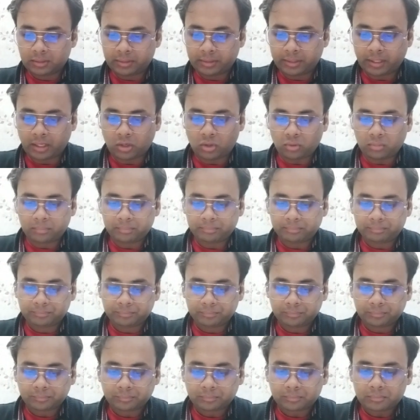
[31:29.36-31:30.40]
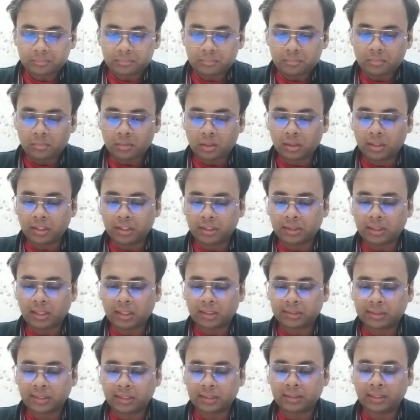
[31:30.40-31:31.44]
now it is
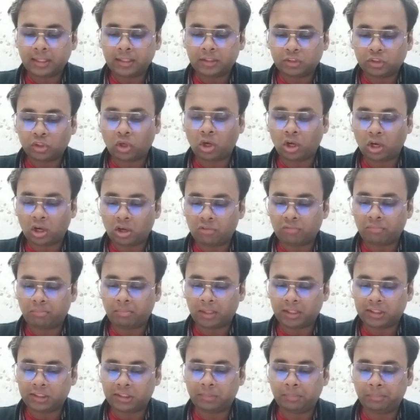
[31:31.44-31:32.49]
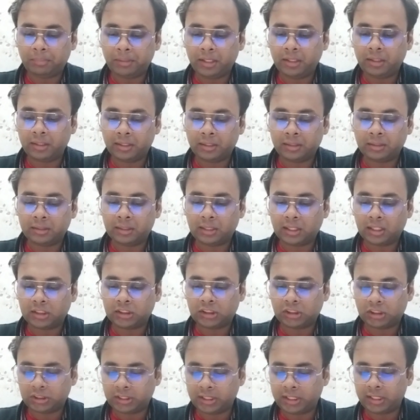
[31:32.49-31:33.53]
asking then Saurav must be in
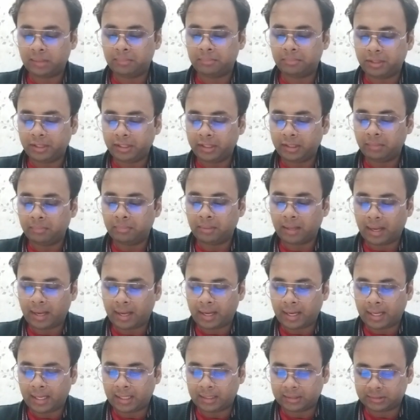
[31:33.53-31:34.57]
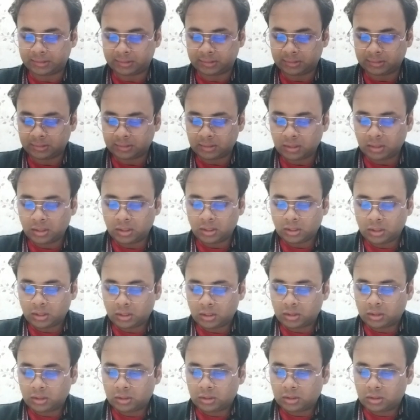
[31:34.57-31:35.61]
the same team as.
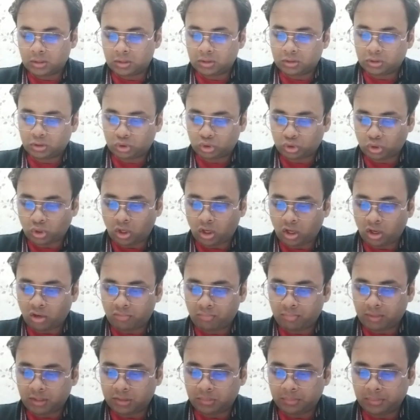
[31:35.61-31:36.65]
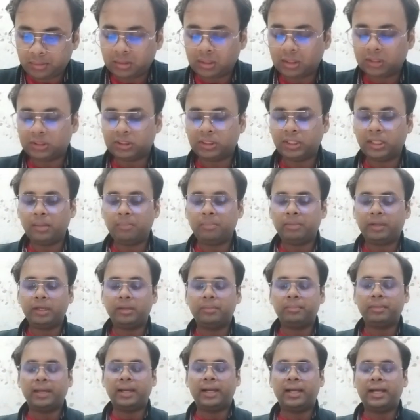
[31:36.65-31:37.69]
Saurav must be in the same team